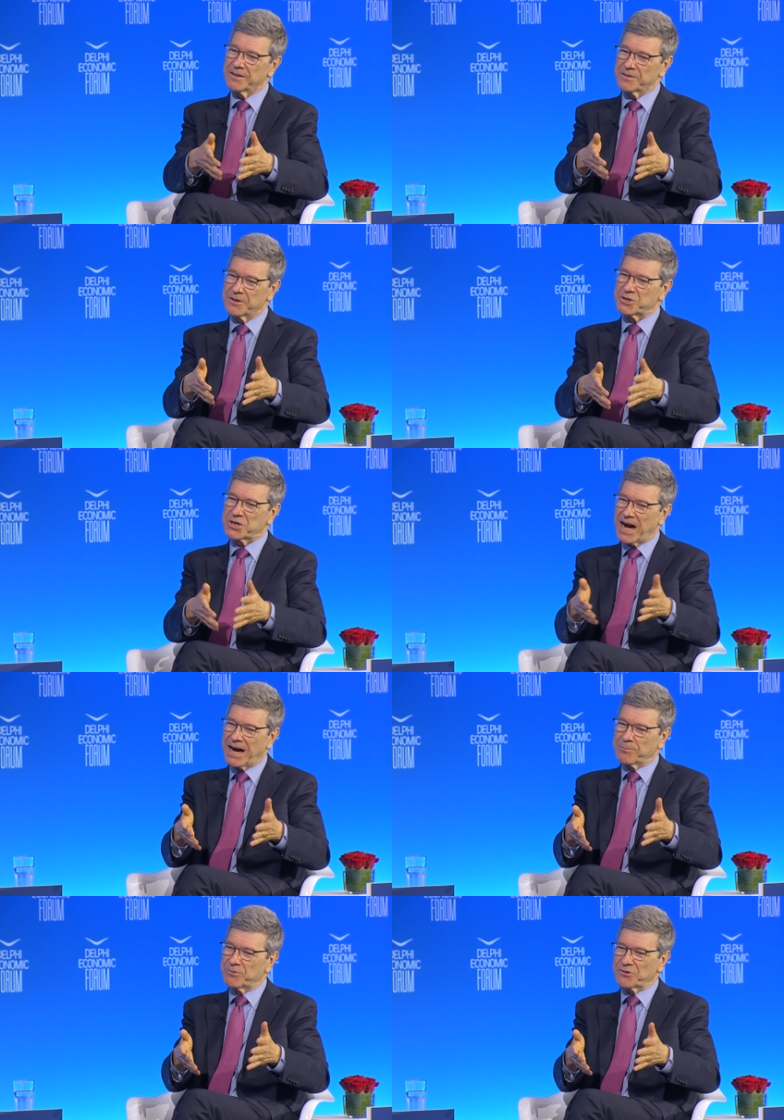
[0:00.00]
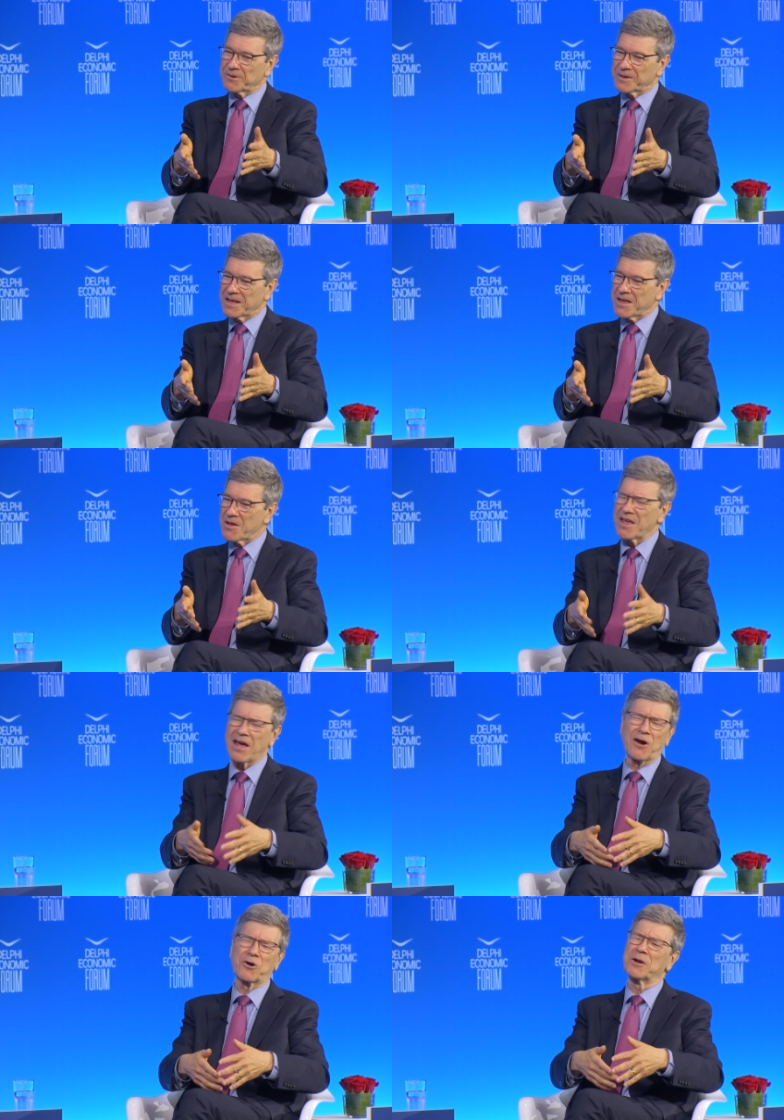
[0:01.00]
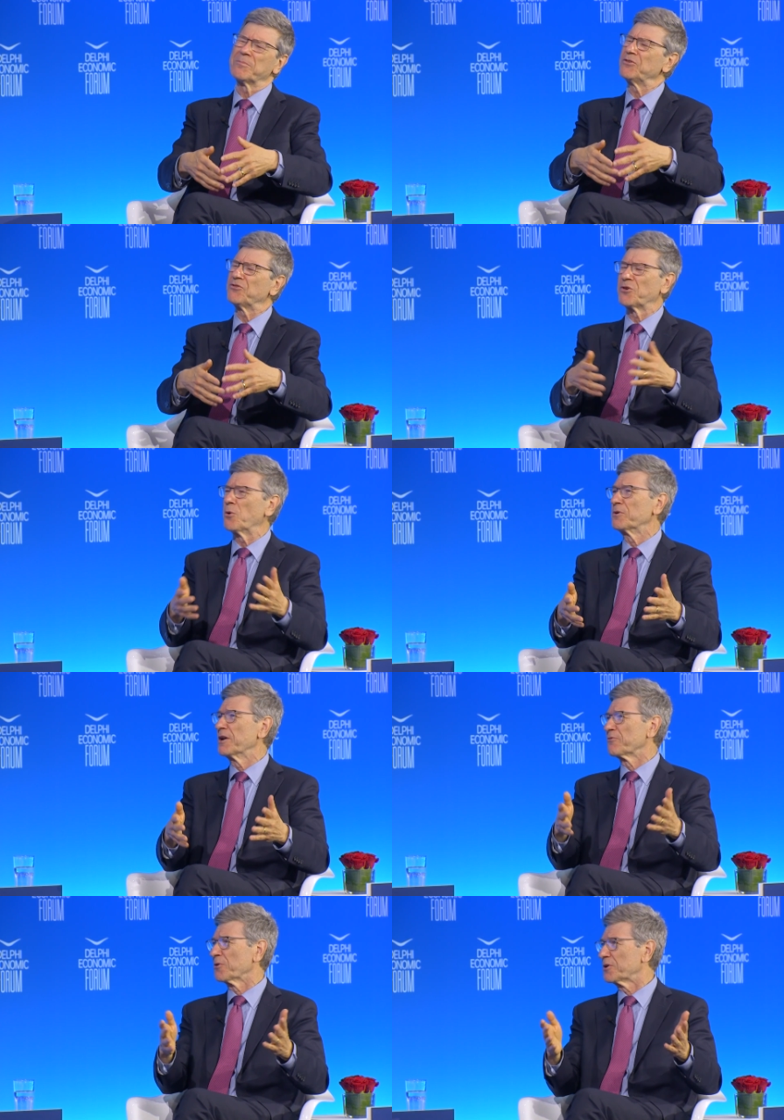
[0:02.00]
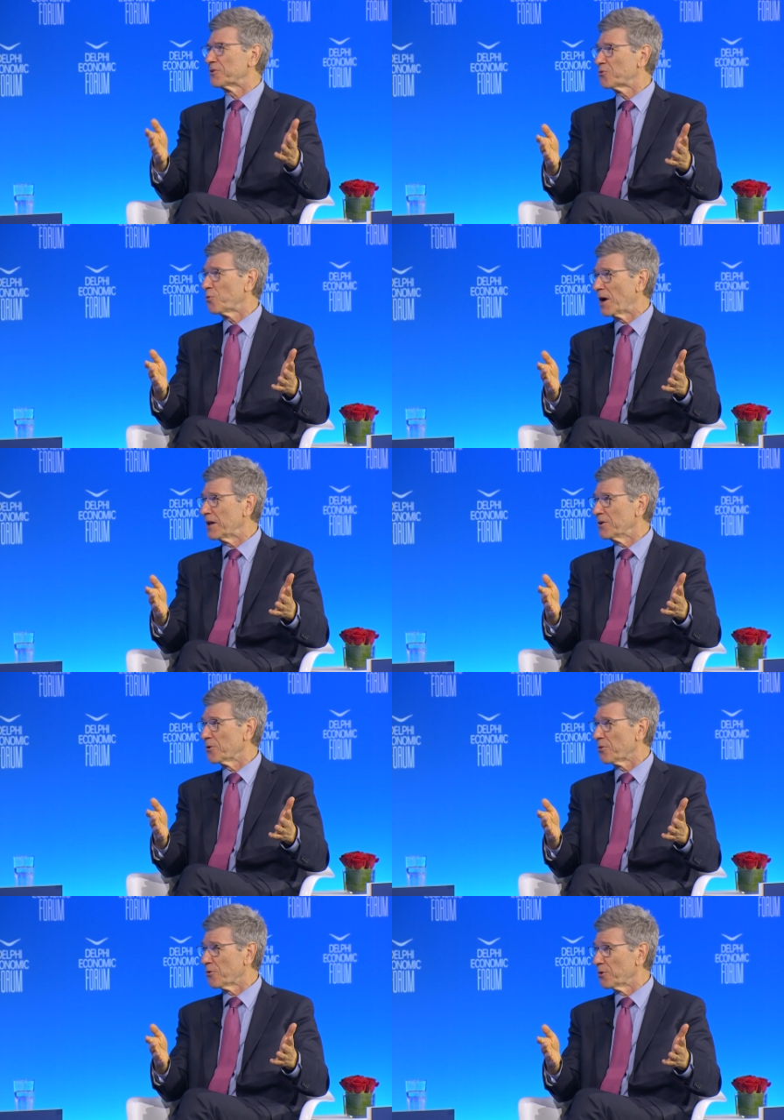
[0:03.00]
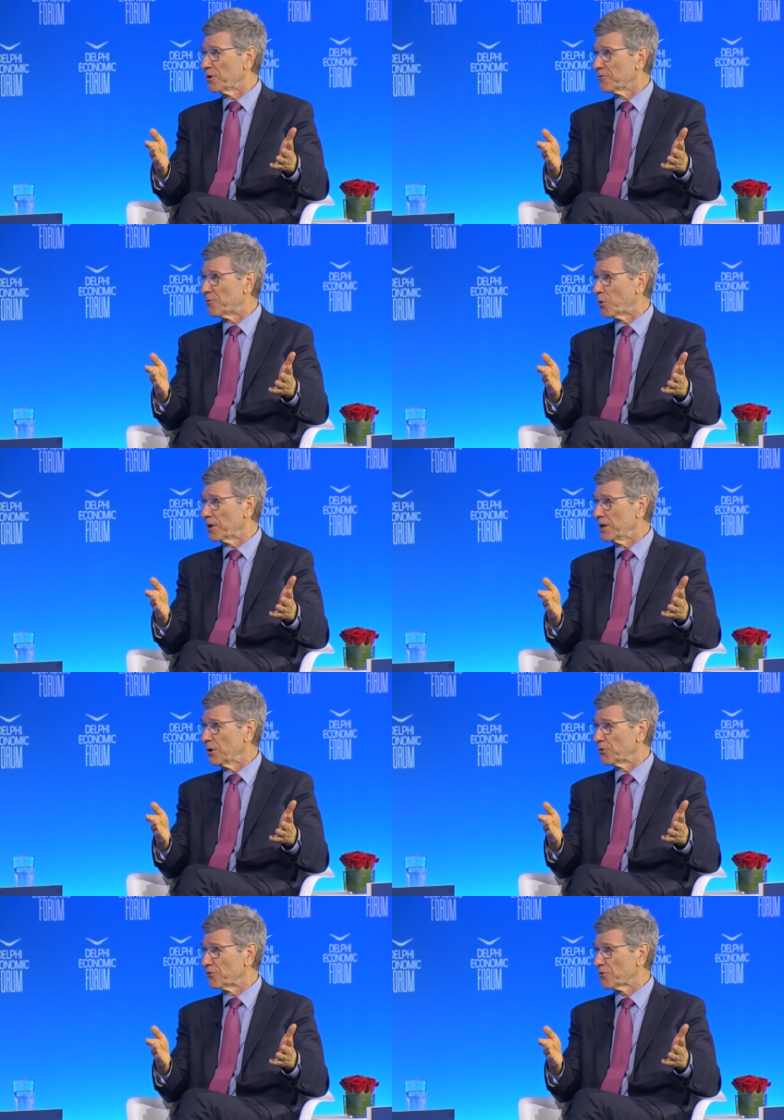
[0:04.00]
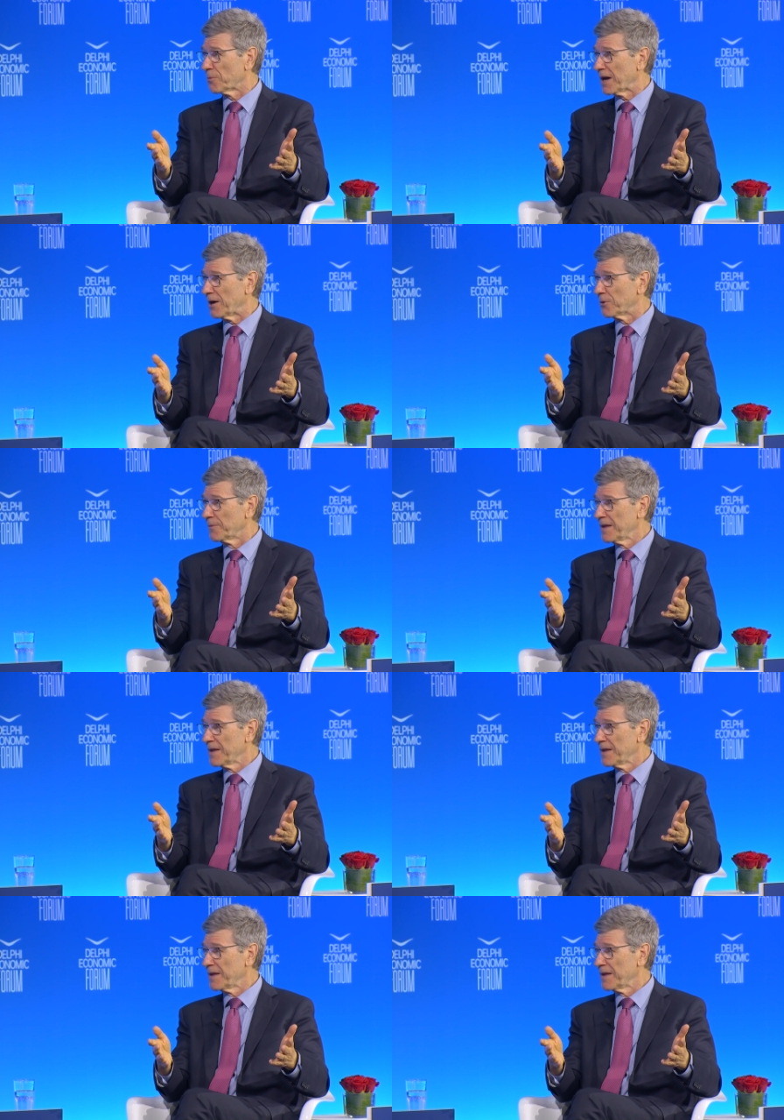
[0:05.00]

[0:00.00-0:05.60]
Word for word: the jobs are going to be so different 20 or 30 or 40 years from now.